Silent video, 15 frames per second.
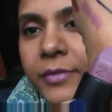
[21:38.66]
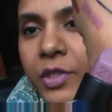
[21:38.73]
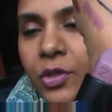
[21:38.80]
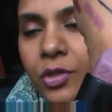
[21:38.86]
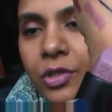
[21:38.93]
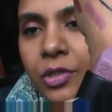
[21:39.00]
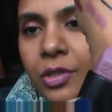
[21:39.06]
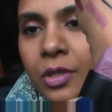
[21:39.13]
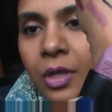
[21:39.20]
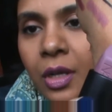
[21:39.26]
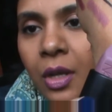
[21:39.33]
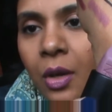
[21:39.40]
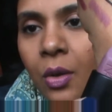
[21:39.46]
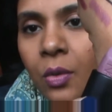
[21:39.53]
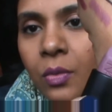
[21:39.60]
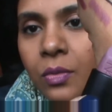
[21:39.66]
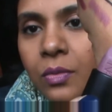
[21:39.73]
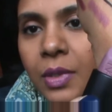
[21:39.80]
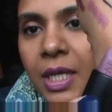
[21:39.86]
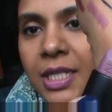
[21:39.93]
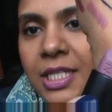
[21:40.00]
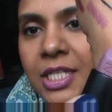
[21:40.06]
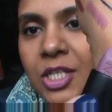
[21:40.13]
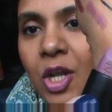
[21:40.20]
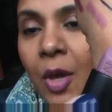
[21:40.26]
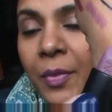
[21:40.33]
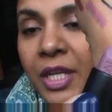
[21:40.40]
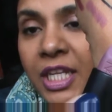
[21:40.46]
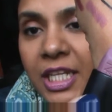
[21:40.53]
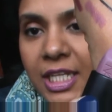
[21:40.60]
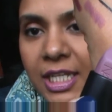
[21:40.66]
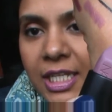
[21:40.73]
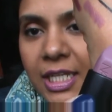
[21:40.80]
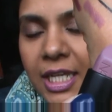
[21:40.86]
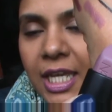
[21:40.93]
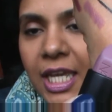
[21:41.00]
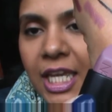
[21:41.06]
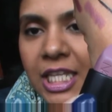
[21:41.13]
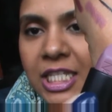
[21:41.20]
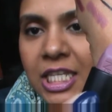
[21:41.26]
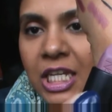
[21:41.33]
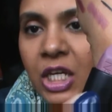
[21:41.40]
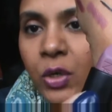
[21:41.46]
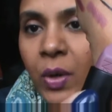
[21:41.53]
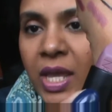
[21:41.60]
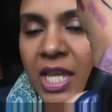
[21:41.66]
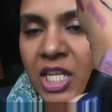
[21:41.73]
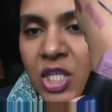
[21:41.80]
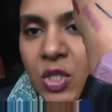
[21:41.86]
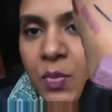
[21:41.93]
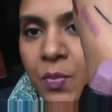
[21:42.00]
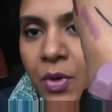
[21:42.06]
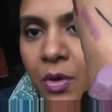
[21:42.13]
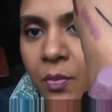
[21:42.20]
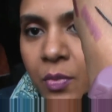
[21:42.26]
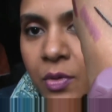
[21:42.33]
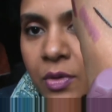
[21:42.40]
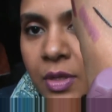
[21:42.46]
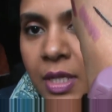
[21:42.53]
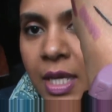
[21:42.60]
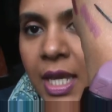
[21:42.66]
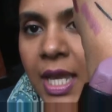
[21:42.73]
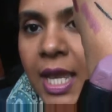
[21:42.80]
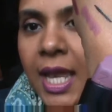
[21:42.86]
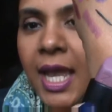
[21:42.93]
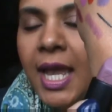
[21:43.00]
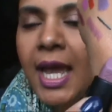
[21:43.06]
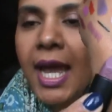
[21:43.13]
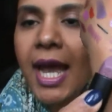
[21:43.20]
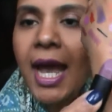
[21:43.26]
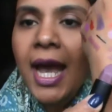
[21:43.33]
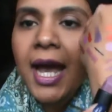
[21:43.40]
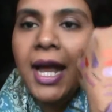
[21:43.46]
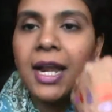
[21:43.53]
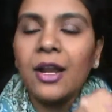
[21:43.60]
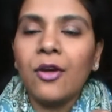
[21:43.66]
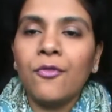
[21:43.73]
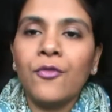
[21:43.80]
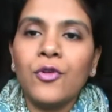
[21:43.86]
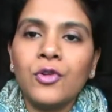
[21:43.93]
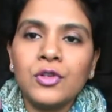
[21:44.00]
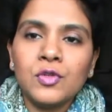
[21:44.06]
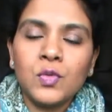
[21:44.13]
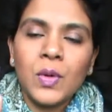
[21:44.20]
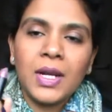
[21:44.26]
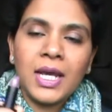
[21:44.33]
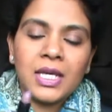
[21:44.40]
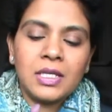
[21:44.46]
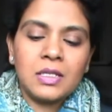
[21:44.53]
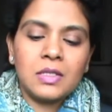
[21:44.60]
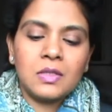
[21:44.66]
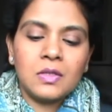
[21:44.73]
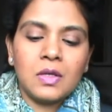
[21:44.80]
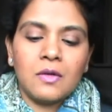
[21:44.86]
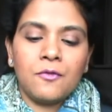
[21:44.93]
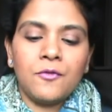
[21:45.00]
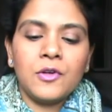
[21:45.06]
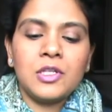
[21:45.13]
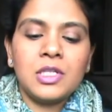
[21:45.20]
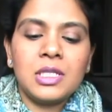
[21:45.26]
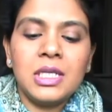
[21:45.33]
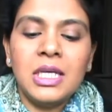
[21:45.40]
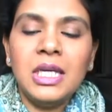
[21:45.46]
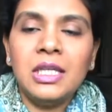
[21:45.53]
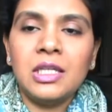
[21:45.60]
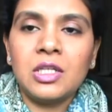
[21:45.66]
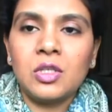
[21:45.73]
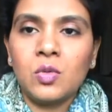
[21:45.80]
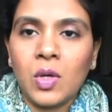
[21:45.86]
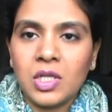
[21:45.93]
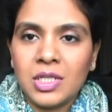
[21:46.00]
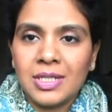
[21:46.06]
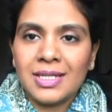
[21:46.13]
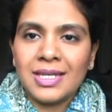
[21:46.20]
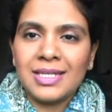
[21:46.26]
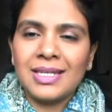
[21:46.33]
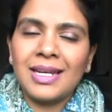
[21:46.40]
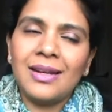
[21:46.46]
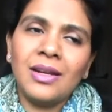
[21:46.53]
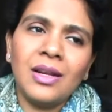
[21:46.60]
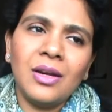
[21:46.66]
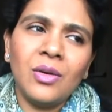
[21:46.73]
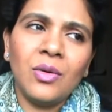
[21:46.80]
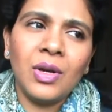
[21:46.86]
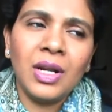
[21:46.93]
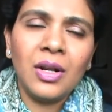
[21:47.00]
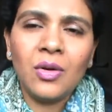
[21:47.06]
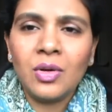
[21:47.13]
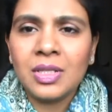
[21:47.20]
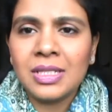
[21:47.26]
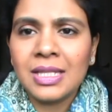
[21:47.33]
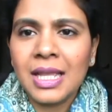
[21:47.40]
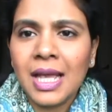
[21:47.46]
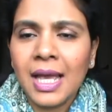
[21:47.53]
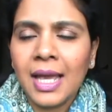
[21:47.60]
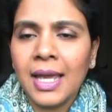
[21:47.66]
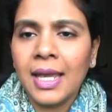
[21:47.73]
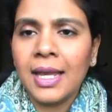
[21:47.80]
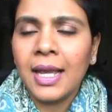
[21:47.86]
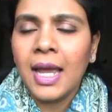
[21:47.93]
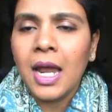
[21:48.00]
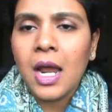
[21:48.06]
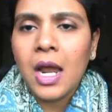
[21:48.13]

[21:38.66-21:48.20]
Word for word: you should know it's Dominique. It's a grayish purple. And of course, when I first seeing the swatches, I said, no, it looks like